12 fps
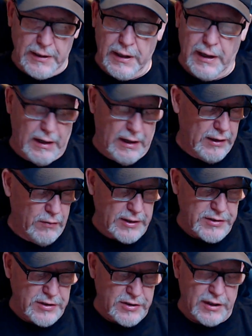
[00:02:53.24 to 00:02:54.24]
And the rest of
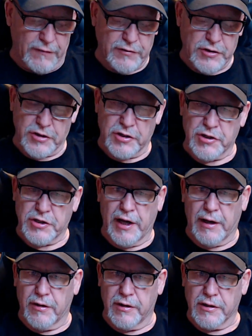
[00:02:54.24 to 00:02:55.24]
the stuff is just a
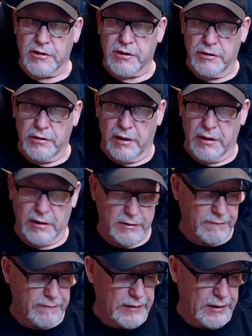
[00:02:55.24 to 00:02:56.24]
standard
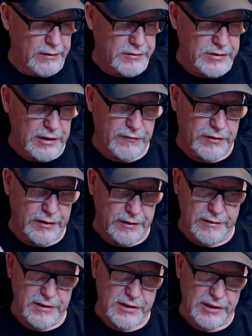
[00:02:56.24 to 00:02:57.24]
stuff to
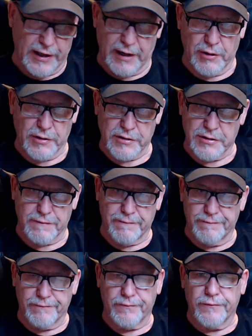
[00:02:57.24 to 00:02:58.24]
disclaimers,
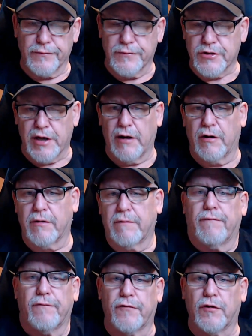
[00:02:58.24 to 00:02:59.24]
standard
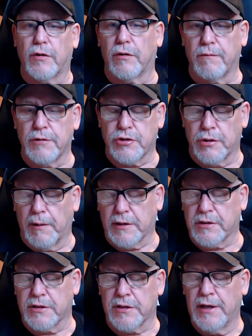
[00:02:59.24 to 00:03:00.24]
for mystery
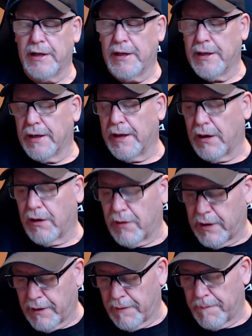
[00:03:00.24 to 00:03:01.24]
boxes.
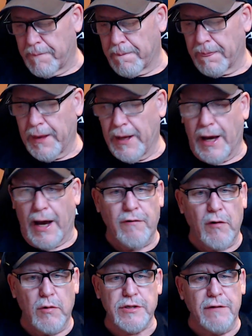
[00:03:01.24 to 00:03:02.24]
Now, I've
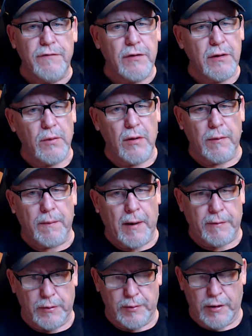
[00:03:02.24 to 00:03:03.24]
always very well with
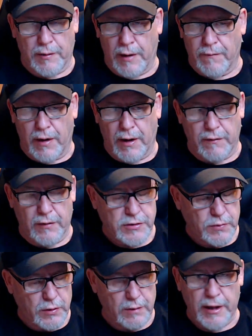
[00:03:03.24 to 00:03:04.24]
Poptopia. It's one
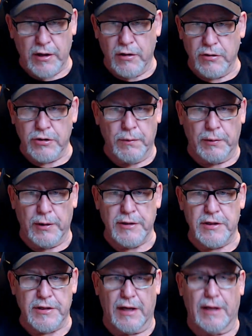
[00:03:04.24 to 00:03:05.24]
of my go-to places.
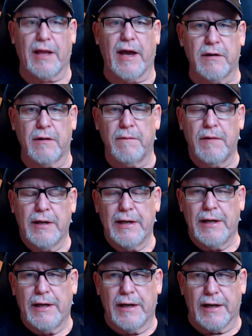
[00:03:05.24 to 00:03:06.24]
I like them.
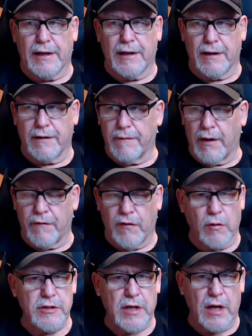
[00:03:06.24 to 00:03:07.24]
I've
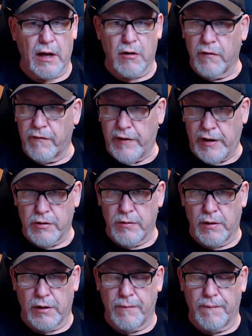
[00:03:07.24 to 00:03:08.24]
always gone over value on
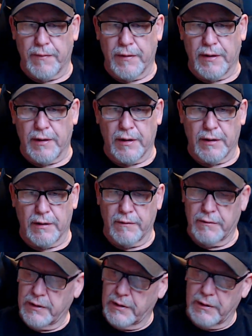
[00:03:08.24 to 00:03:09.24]
them.
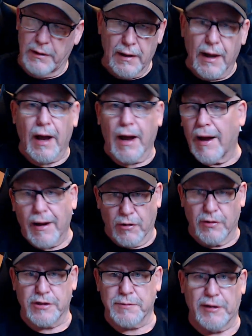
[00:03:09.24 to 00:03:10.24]
I don't
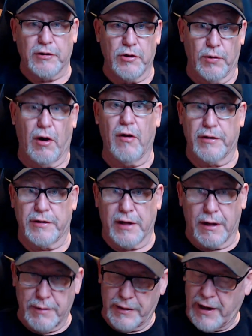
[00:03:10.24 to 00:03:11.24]
expect to do it all the time,
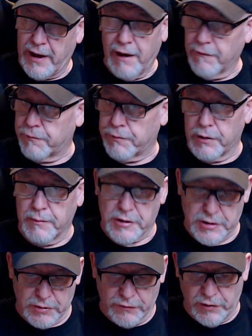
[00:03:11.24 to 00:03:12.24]
but I have pretty much
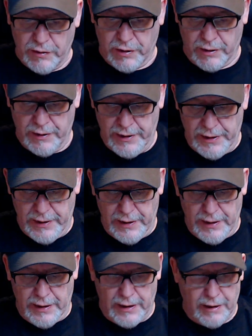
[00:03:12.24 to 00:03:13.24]
so far.
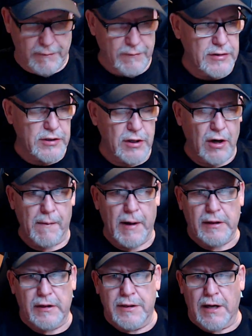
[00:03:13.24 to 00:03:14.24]
Let's talk about the
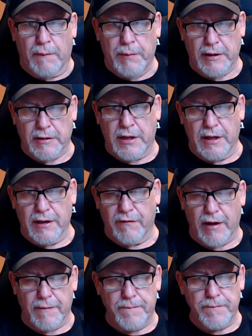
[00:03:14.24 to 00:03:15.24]
top hits. Okay, they've
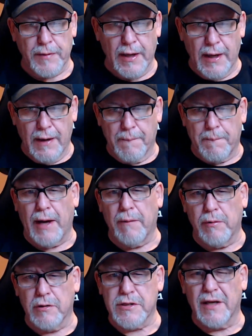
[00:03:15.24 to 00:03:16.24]
got
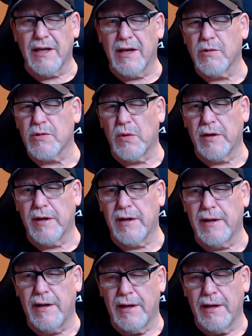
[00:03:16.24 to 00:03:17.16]
Pebbles, I think, was one.